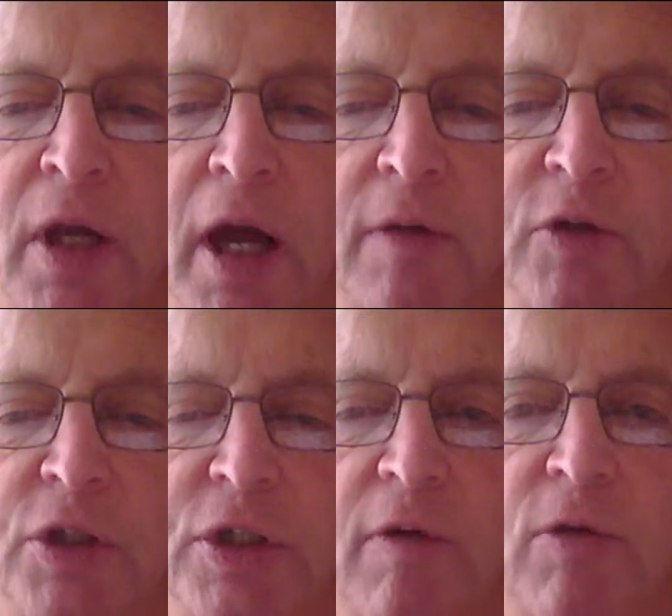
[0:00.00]
After
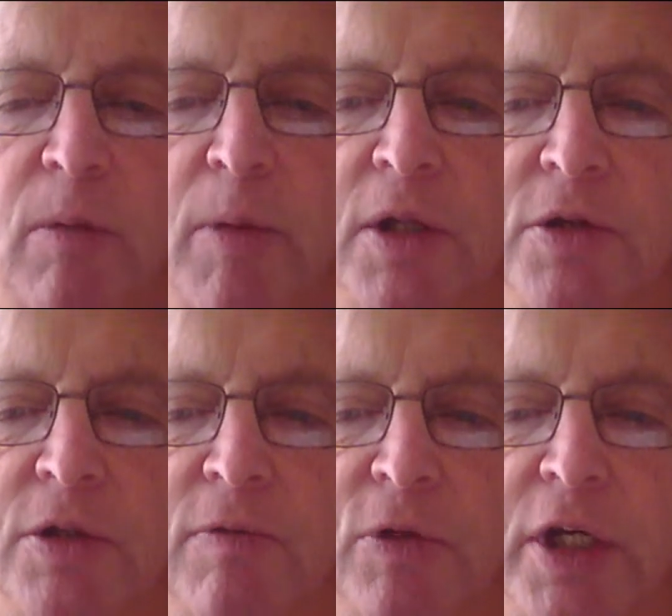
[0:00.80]
several
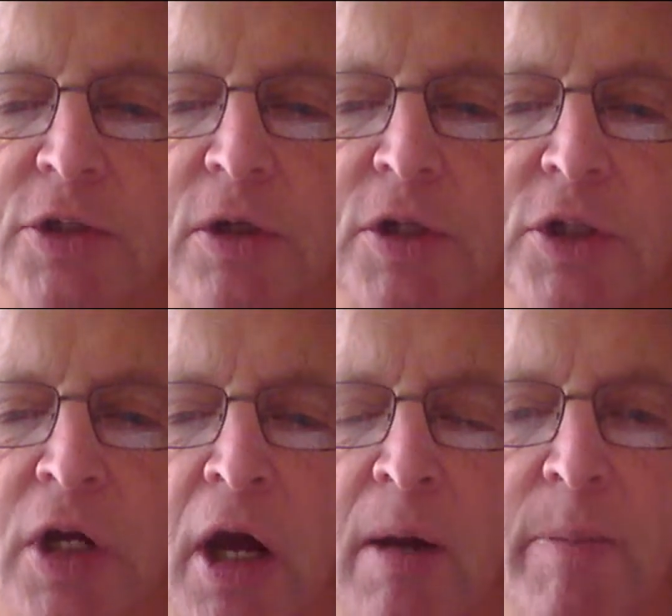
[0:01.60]
months of research,
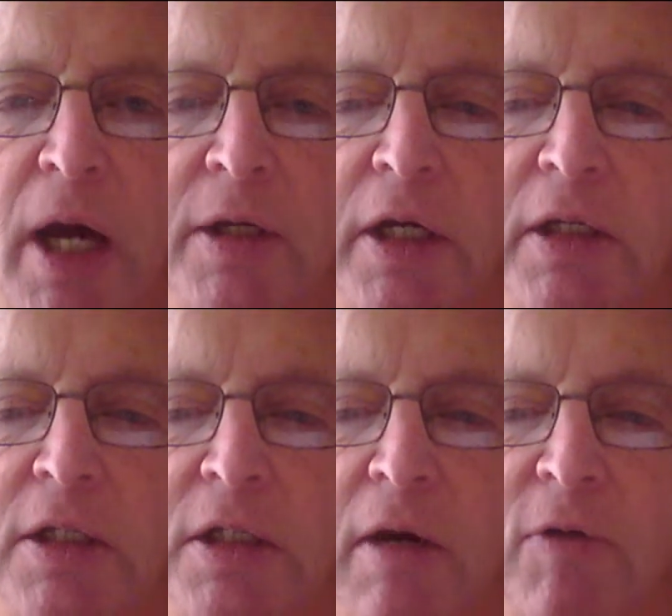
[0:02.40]
Banting
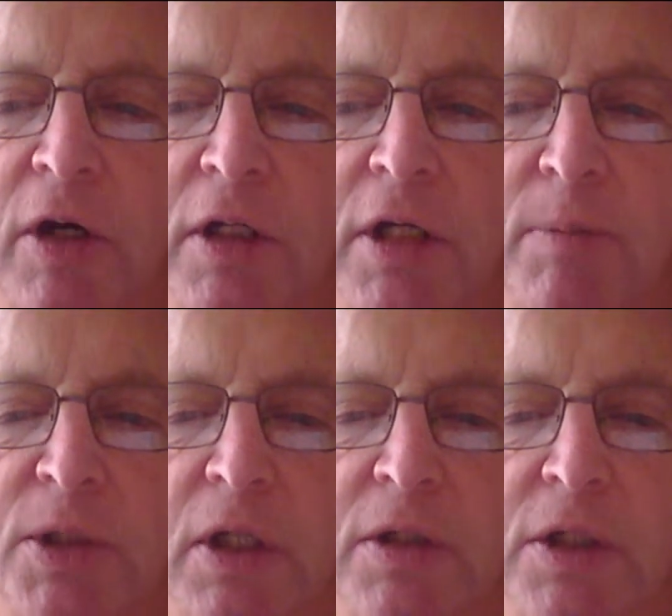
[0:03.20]
discovered a
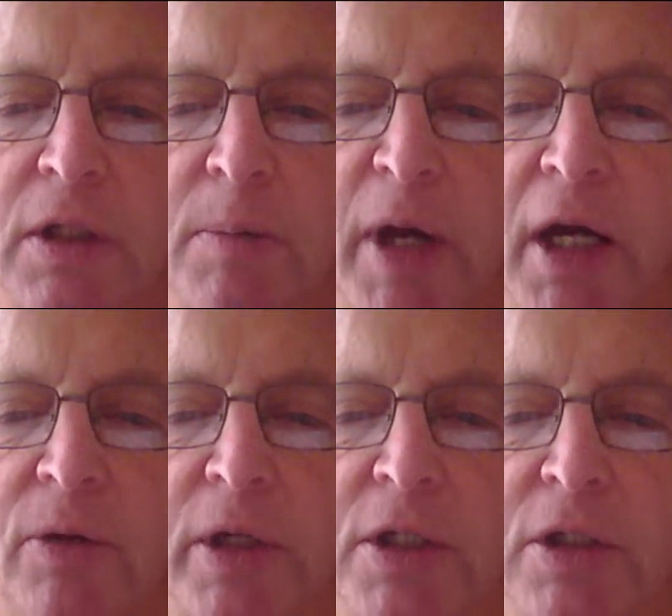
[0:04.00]
substance in the
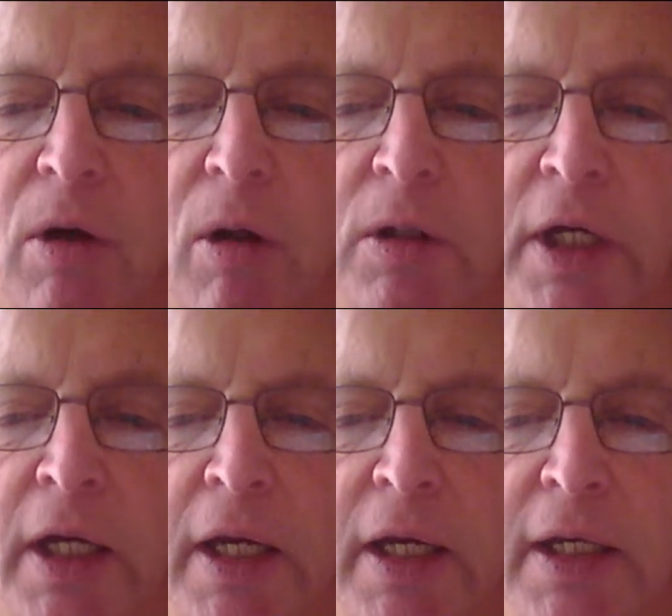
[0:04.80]
pancreas called
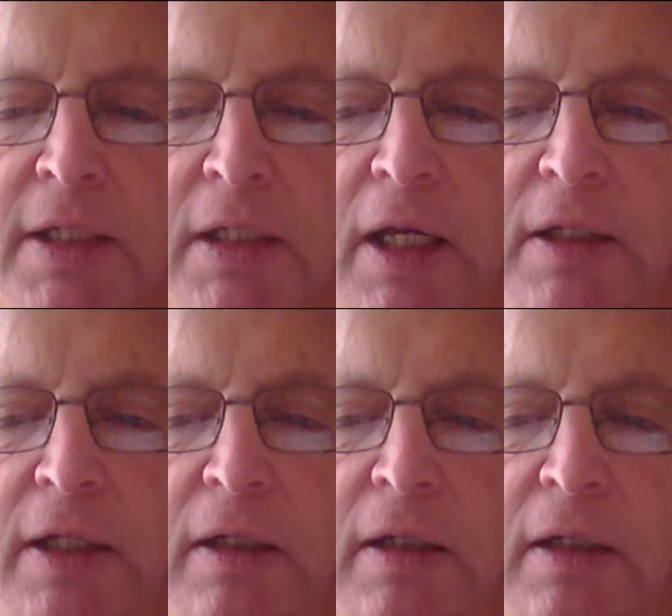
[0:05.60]

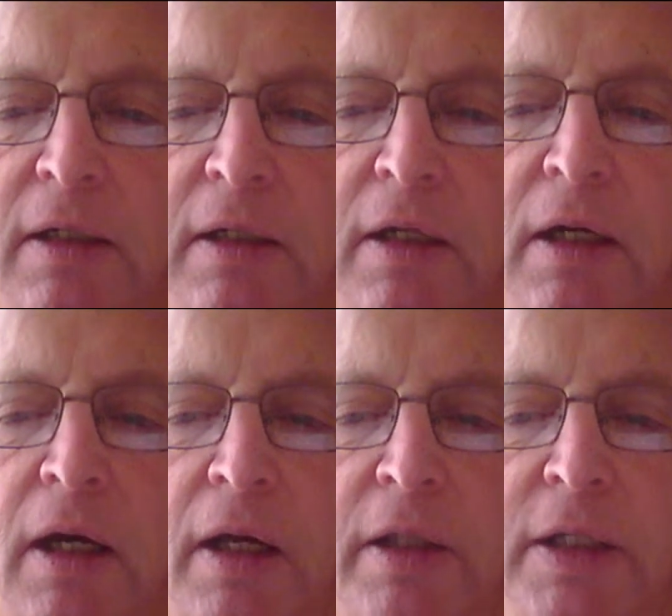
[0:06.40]
isletin
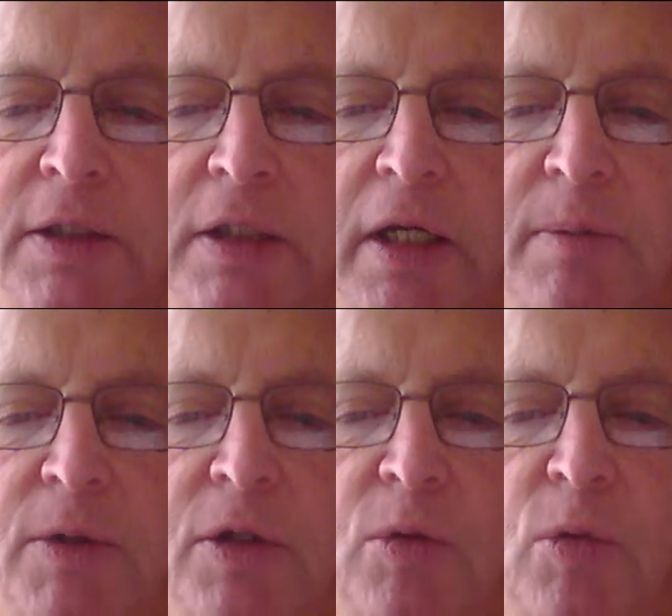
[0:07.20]
that
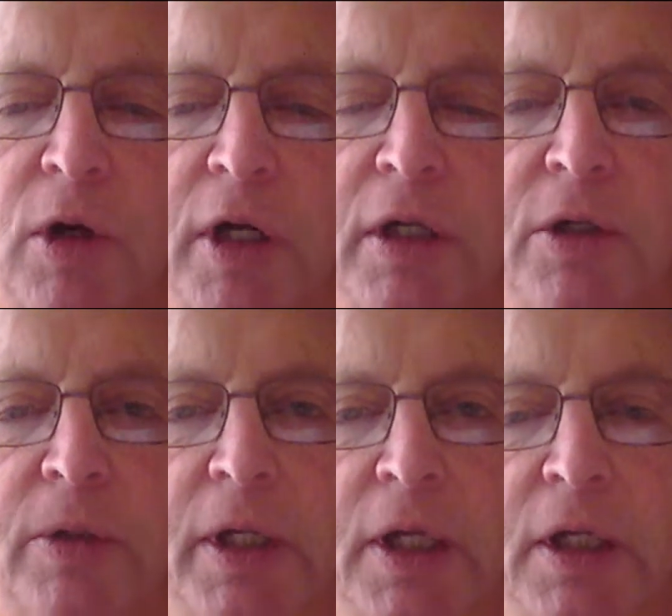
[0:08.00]
seemed to work in
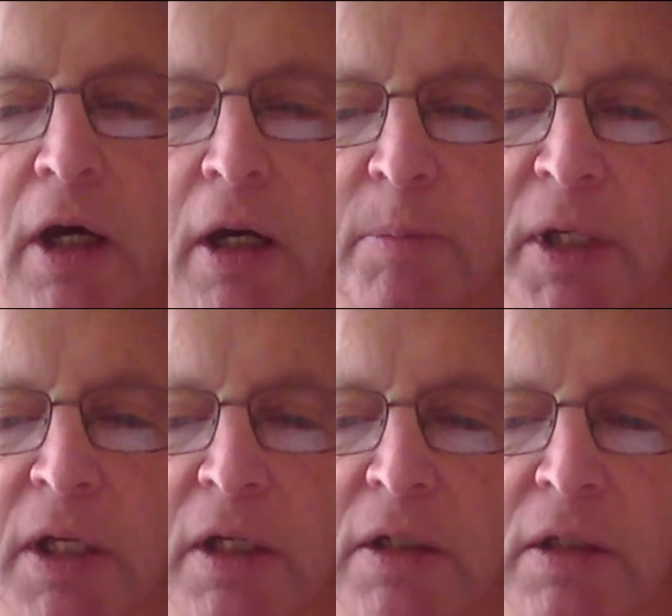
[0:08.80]
treating
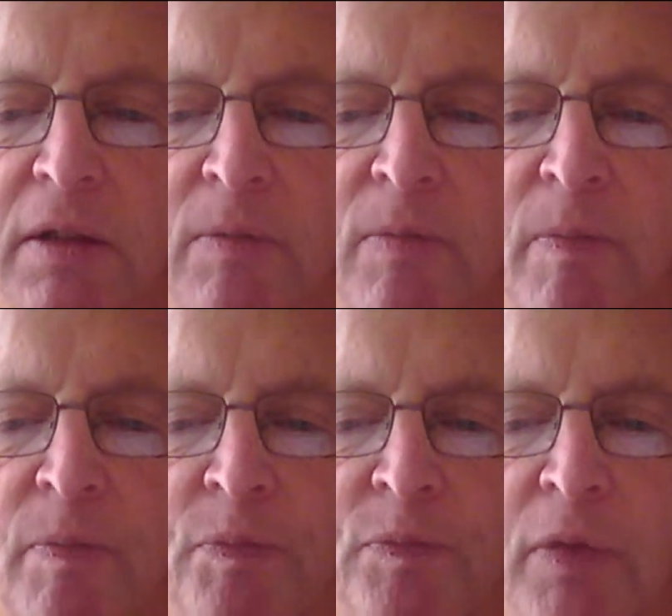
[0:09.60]
diabetes.
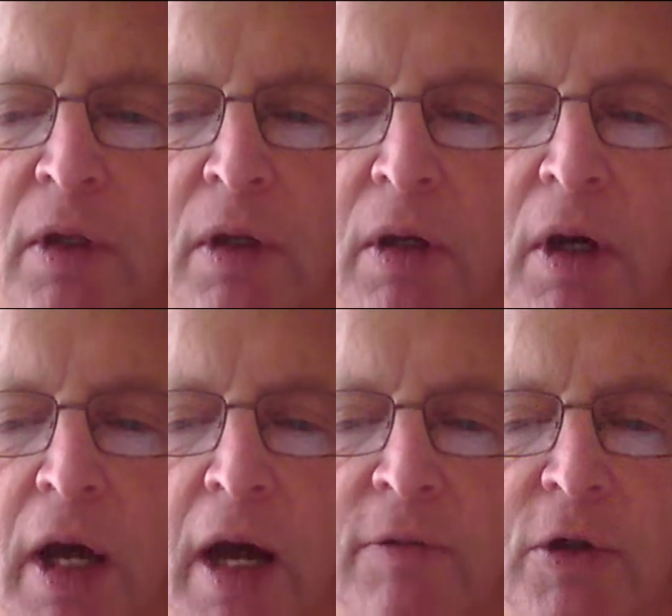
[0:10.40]

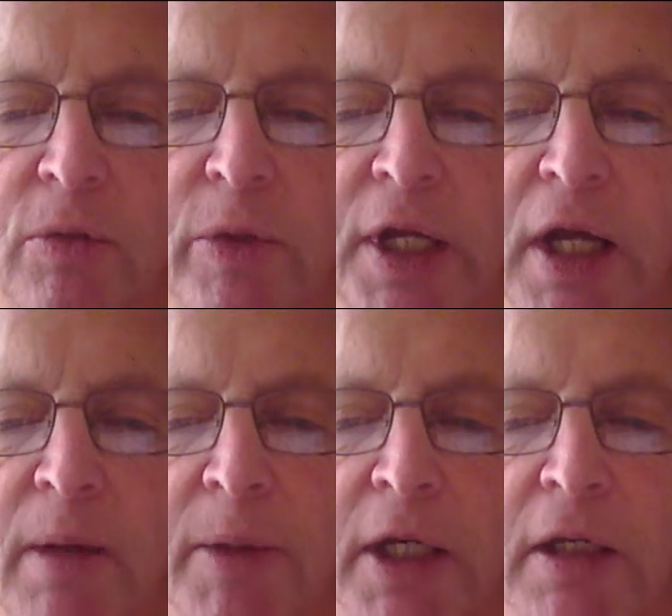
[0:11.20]
After
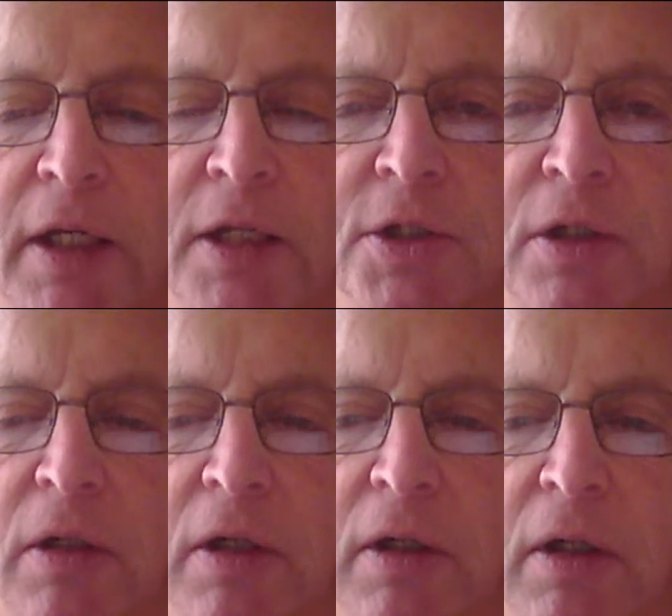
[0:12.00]
renaming it
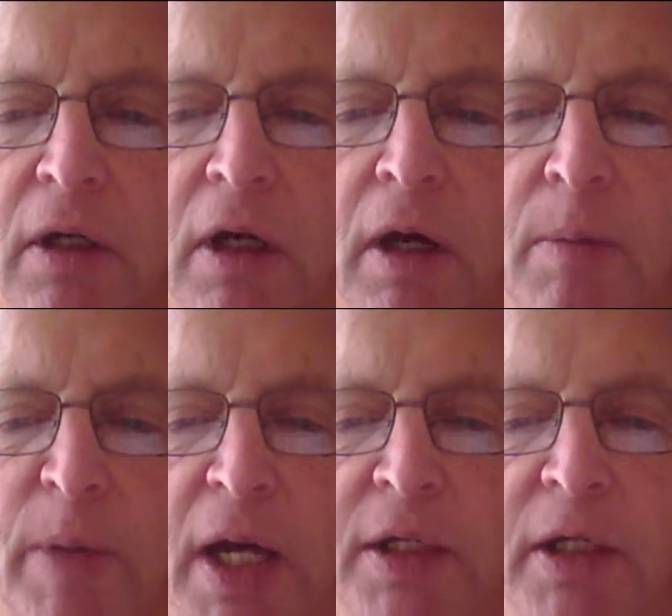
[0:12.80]
insulin,
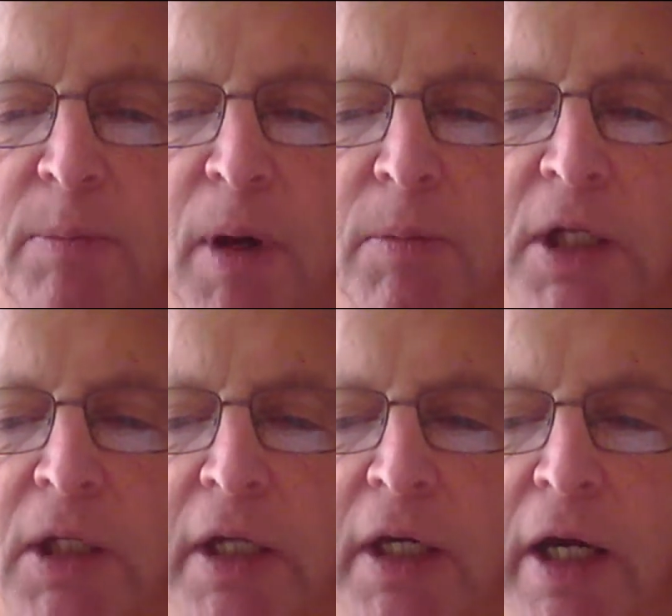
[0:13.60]
Banting
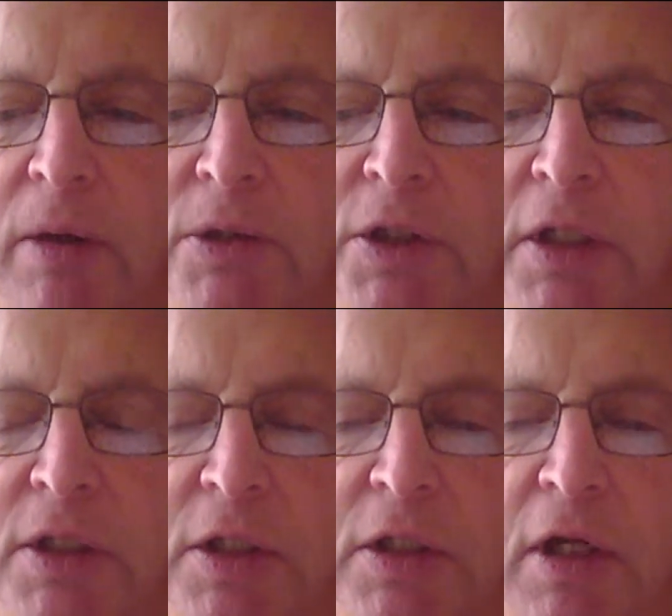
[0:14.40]
publicly announced
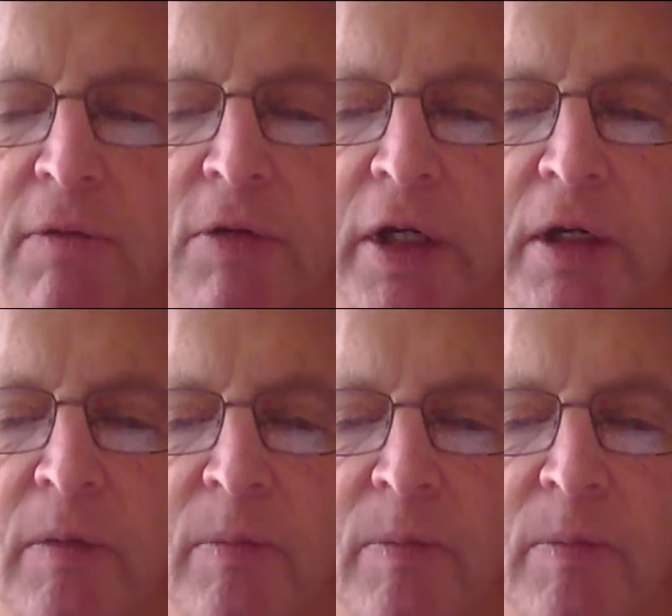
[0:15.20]
his discovery.